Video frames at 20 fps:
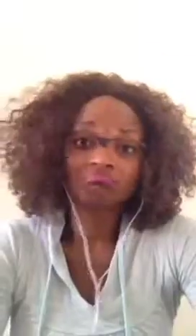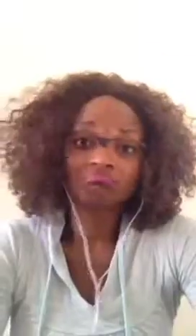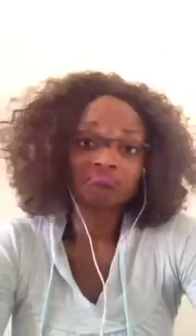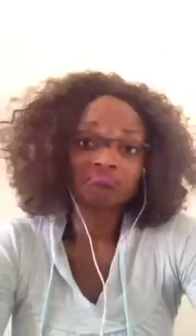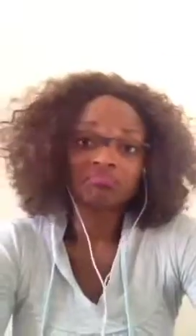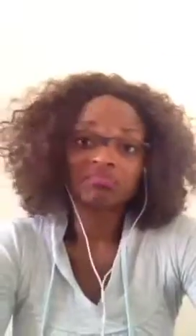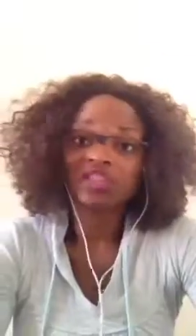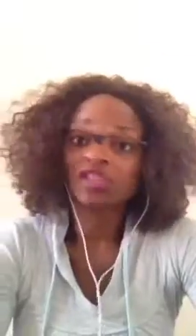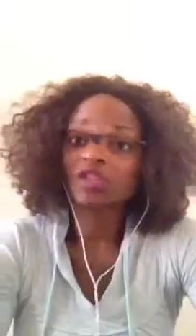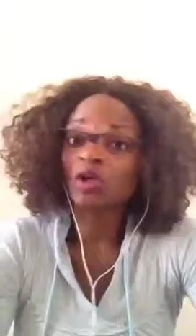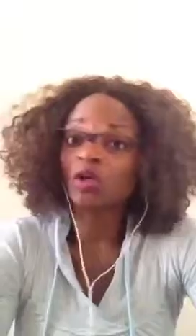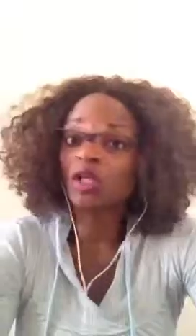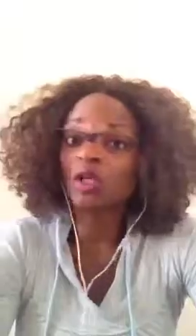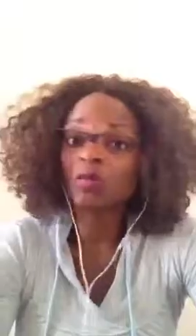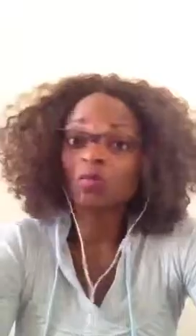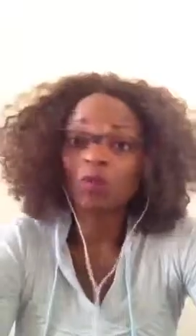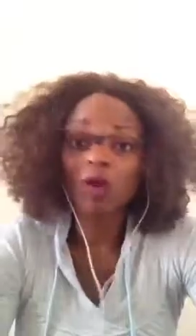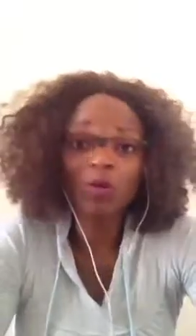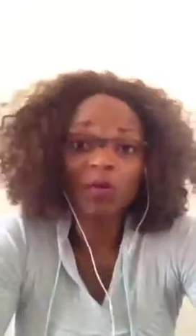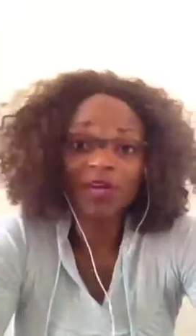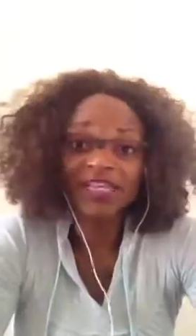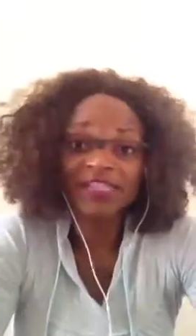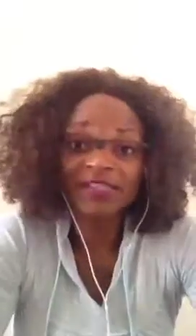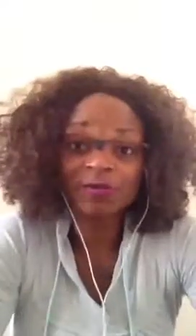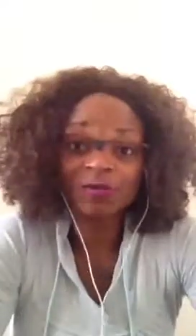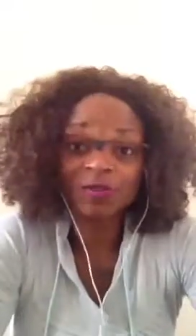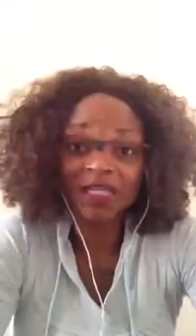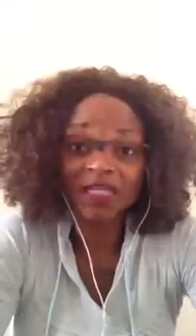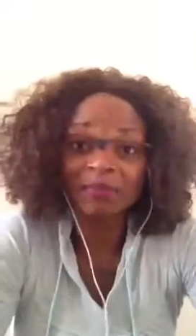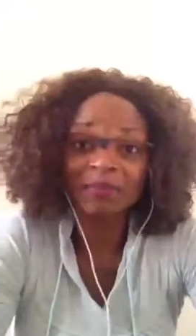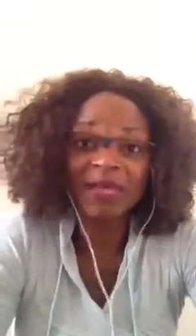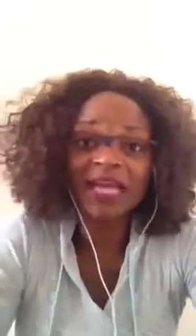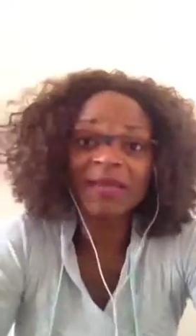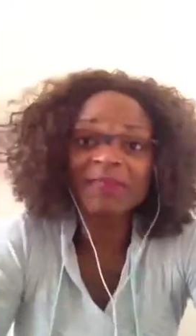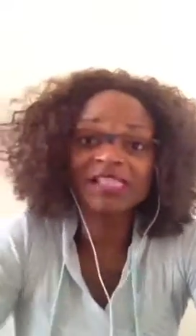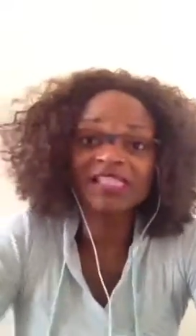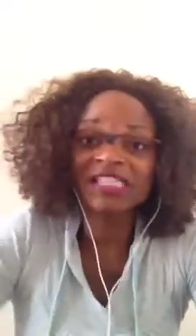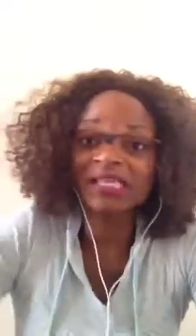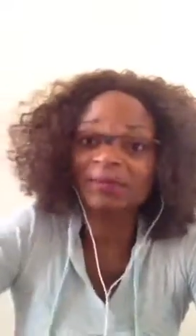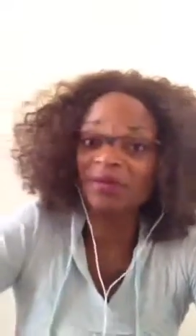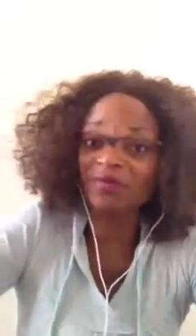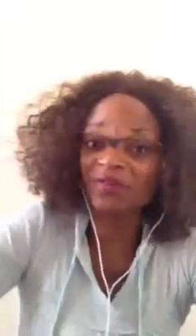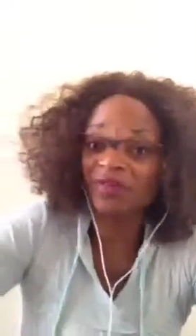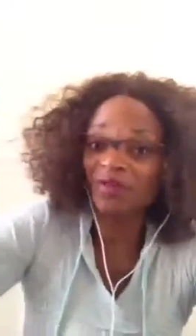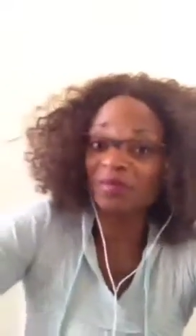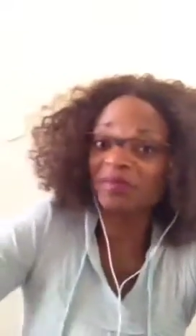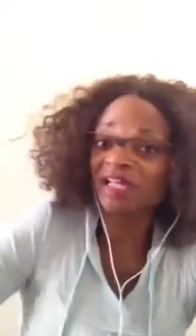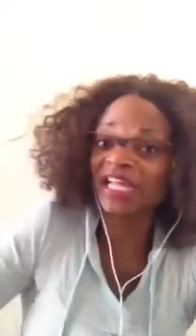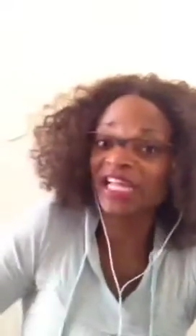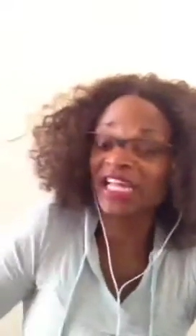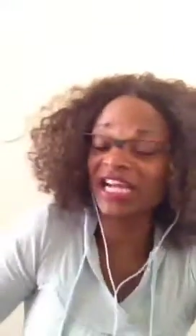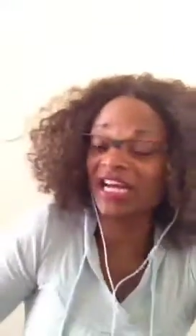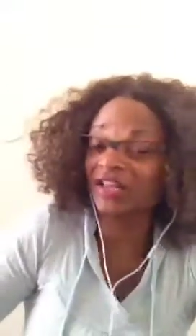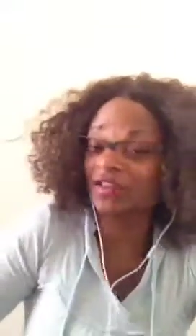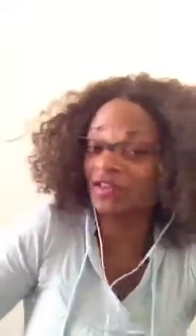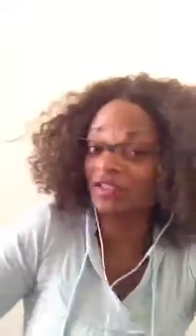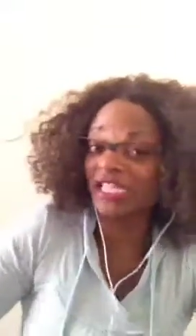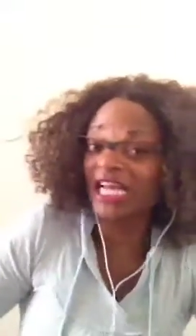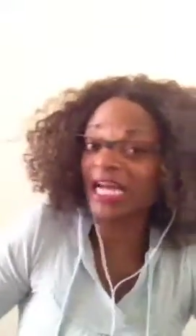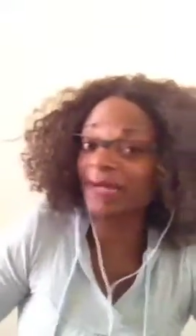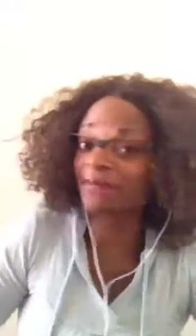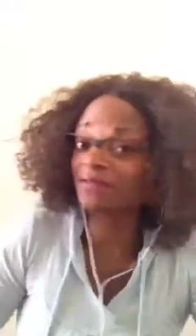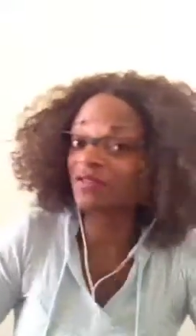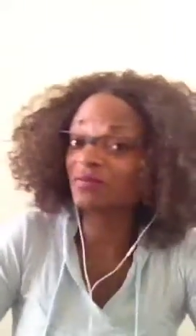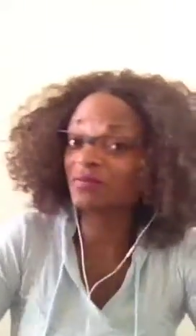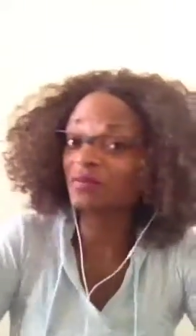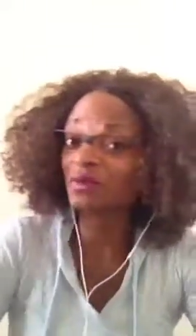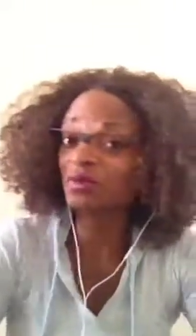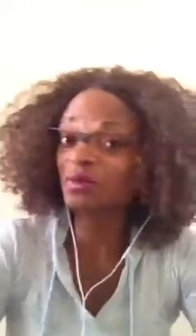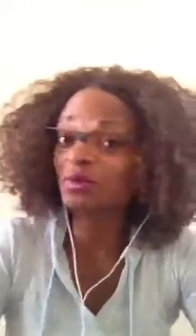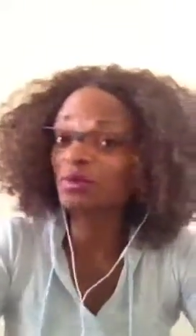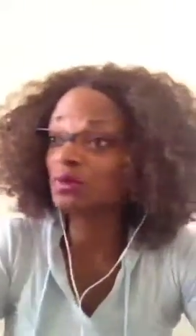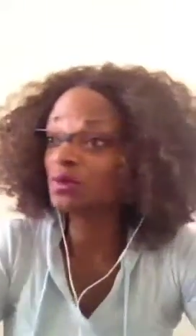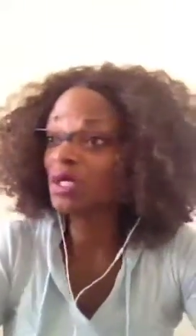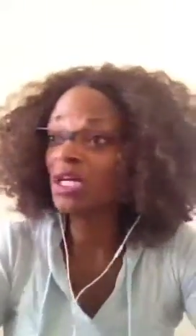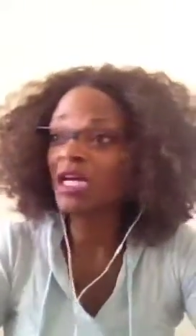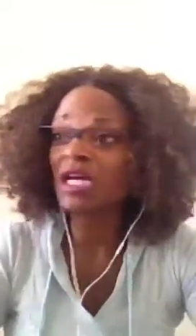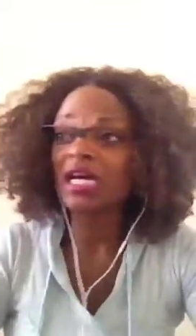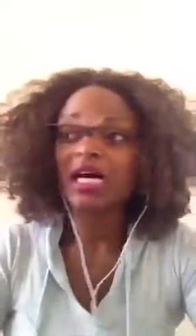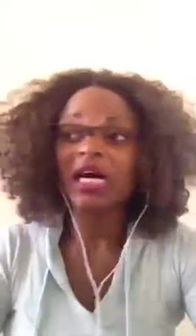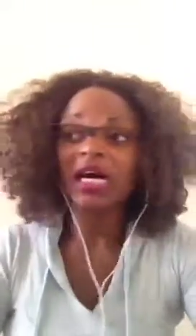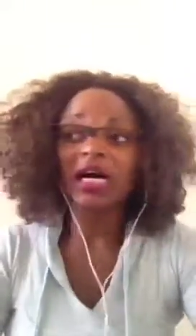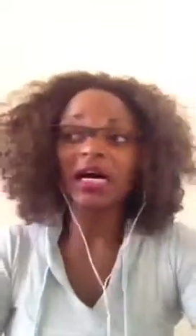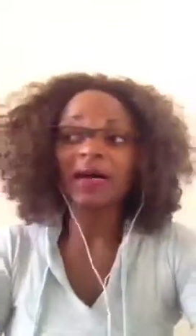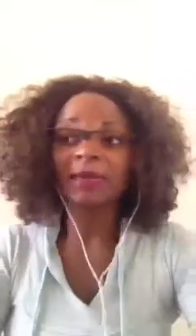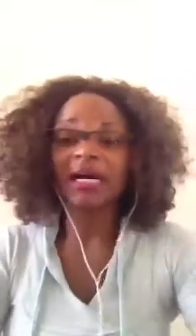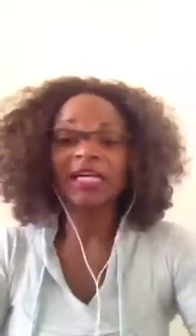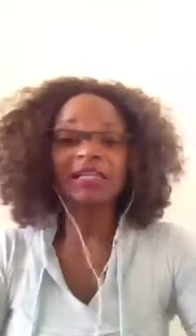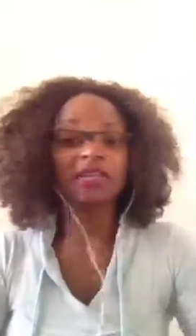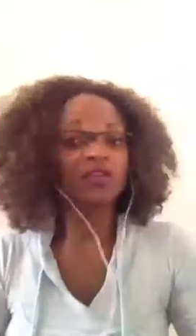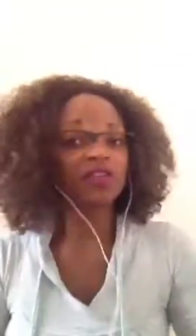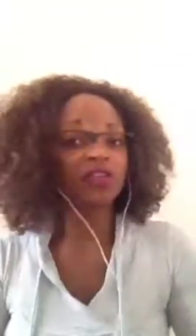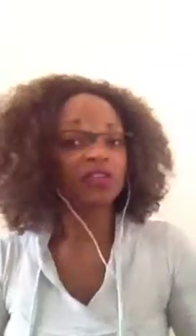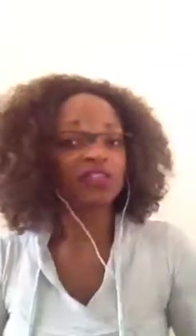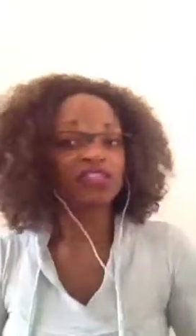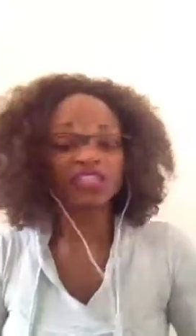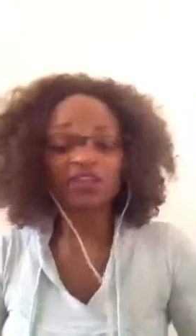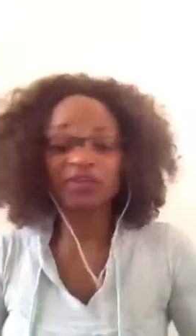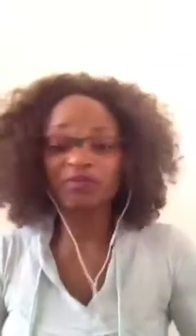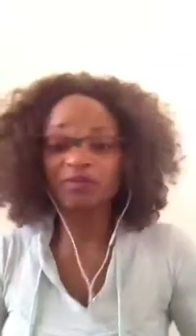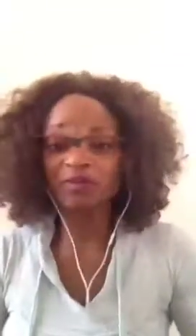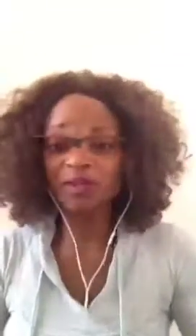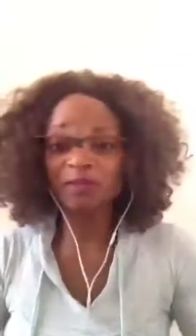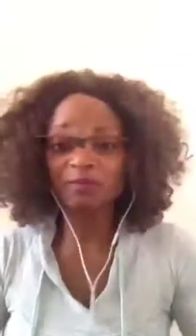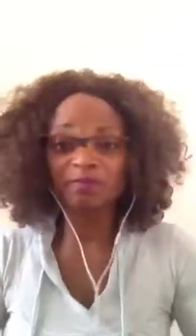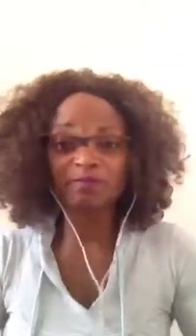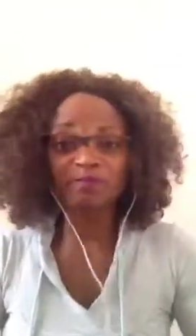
There's only one way to win. Maybe some of you play other types of pool. I know there's different